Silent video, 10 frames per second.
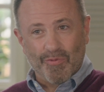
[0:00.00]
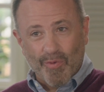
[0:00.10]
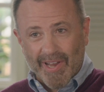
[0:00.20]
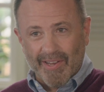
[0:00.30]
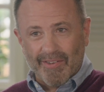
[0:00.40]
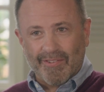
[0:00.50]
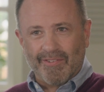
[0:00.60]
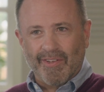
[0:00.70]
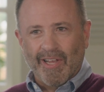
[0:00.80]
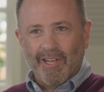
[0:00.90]

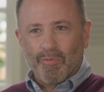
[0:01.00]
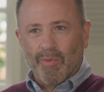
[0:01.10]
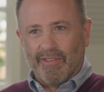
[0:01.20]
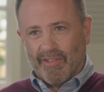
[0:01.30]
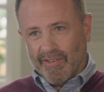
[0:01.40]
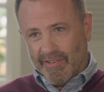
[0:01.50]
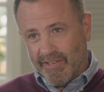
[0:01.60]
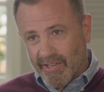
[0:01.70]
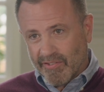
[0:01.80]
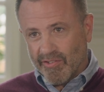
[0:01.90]
race, but the
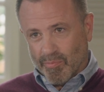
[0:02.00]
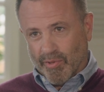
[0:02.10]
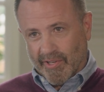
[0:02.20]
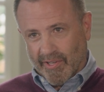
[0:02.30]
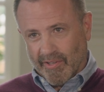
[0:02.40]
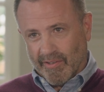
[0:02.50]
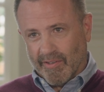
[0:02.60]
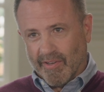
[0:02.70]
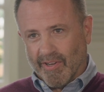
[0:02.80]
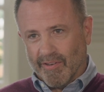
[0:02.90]

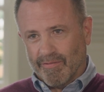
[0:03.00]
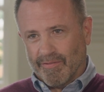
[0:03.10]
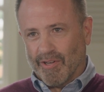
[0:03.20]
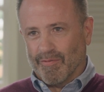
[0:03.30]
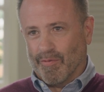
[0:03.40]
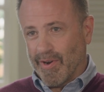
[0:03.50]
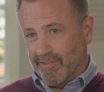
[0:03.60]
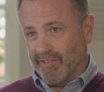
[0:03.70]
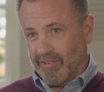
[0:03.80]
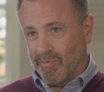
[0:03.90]
discipline of, of
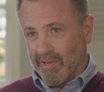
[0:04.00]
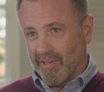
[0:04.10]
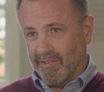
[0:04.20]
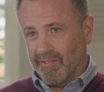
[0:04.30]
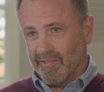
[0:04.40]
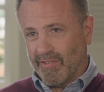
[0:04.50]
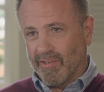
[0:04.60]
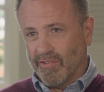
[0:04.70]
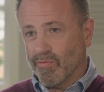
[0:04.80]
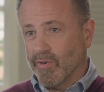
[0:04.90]
racing to me is,
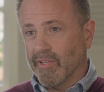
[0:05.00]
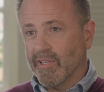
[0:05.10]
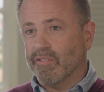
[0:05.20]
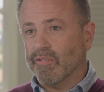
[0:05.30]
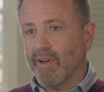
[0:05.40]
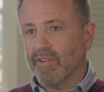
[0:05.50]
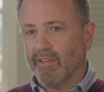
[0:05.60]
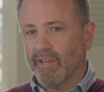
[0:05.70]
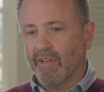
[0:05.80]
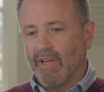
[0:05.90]
is really
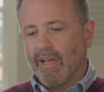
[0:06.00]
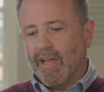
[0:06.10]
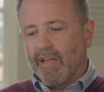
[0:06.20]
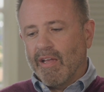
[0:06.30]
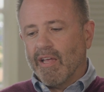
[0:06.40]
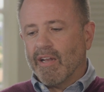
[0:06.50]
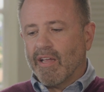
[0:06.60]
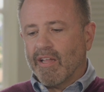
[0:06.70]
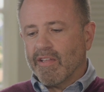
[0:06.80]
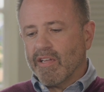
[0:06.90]
interesting. And I,
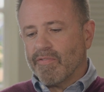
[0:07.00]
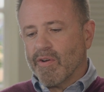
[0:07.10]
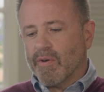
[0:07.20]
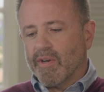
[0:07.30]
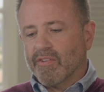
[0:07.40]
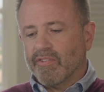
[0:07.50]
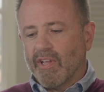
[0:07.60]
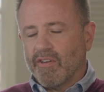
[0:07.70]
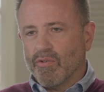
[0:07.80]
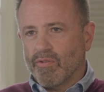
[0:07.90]
I think if I were to
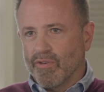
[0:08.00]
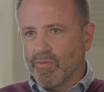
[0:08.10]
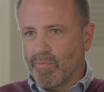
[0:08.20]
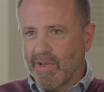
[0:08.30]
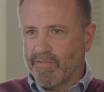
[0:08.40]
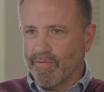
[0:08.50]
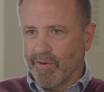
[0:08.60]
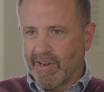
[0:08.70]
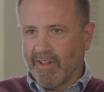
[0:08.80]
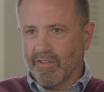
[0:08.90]
extend your, your metaphor
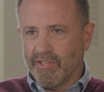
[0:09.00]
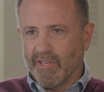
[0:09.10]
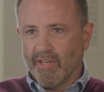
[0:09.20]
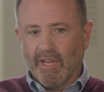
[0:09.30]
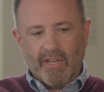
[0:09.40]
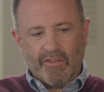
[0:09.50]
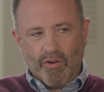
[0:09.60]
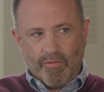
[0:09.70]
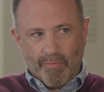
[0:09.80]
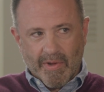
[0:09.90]
analogy to
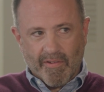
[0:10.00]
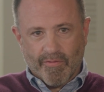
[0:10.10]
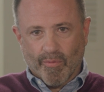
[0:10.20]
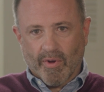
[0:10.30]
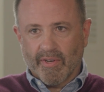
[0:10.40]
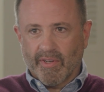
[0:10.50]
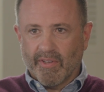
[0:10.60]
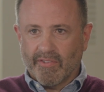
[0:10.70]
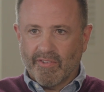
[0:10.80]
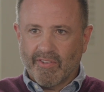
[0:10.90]
go from F1,
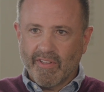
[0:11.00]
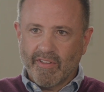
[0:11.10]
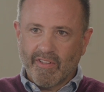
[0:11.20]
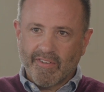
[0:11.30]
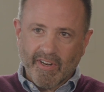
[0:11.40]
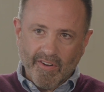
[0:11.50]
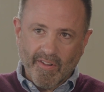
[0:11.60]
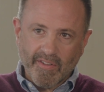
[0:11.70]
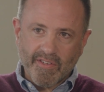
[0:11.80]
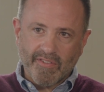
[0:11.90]
is to say that the
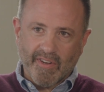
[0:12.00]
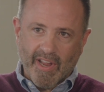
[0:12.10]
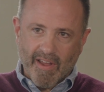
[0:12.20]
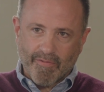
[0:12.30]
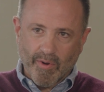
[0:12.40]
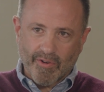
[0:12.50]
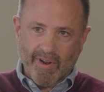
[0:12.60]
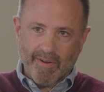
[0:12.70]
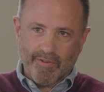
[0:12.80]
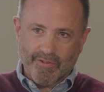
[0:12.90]
technologies that F1
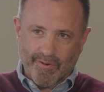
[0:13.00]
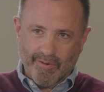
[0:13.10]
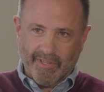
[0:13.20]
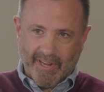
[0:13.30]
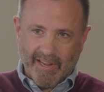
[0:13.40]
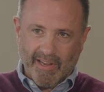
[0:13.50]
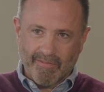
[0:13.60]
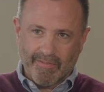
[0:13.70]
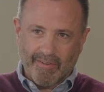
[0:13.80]
drivers currently have